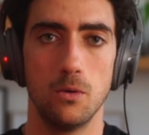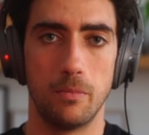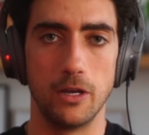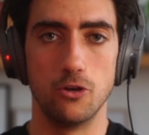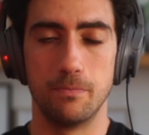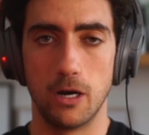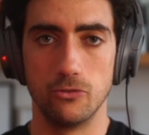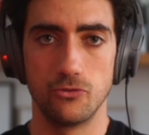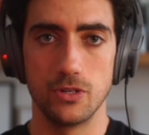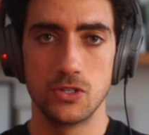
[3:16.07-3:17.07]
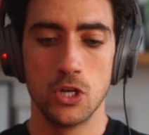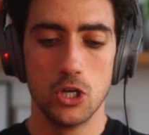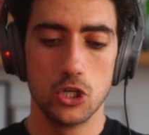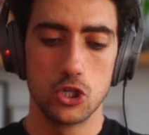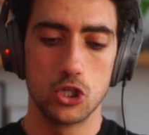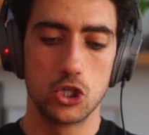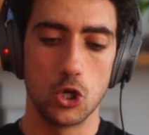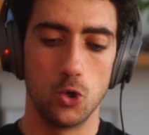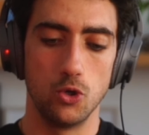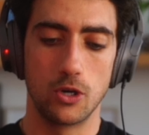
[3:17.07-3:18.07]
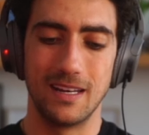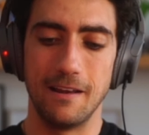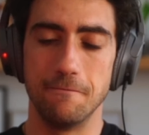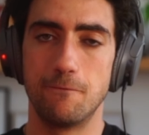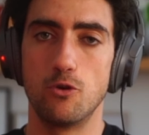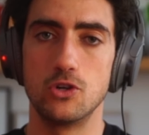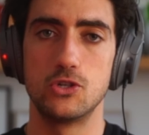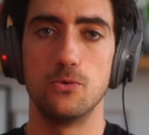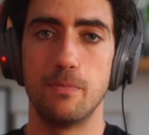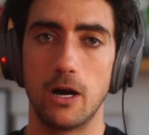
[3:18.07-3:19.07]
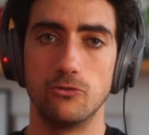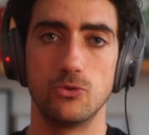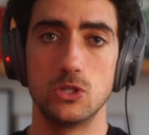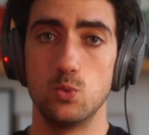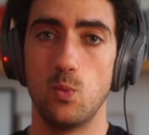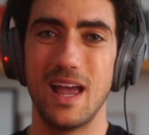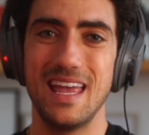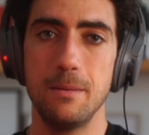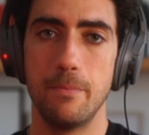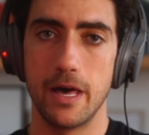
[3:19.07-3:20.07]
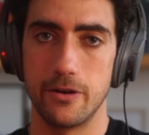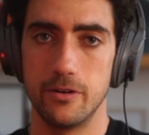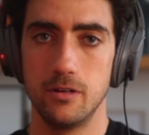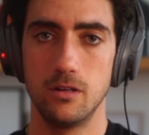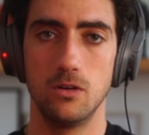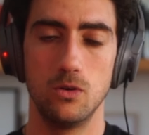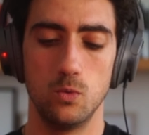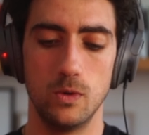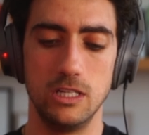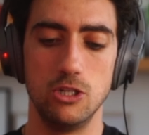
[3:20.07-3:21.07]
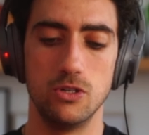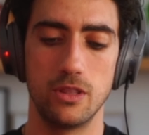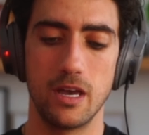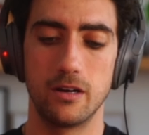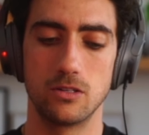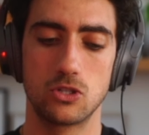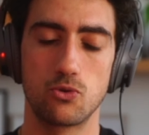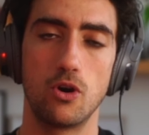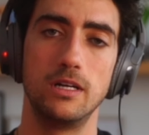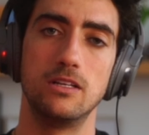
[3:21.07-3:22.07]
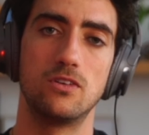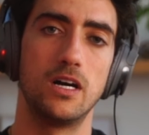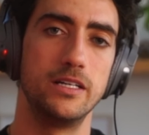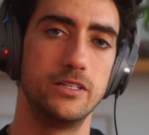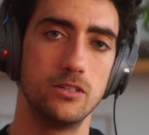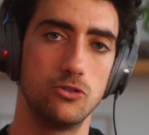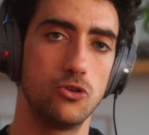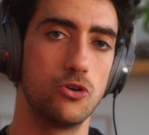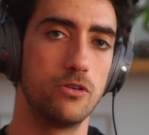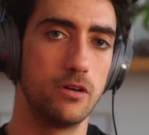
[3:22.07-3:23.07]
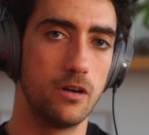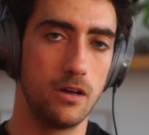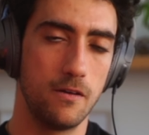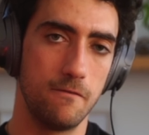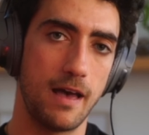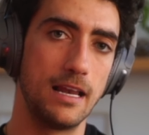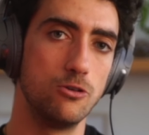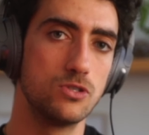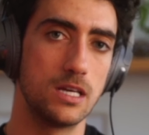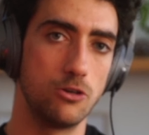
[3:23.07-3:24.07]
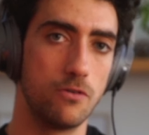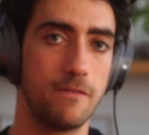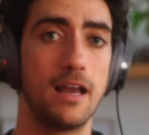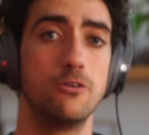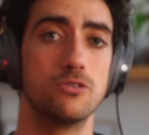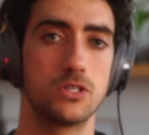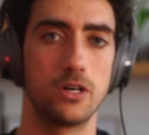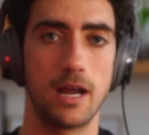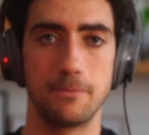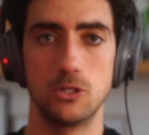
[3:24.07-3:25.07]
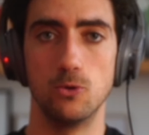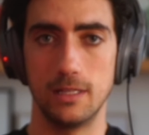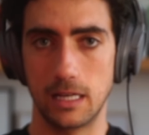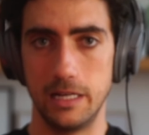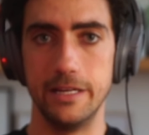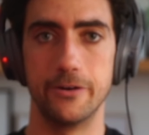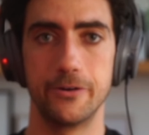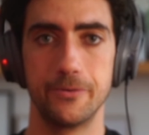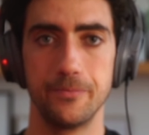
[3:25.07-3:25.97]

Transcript: by your boundaries. So you can enforce your boundaries way better when they are strongly tied to your values and your values are absolutely clear.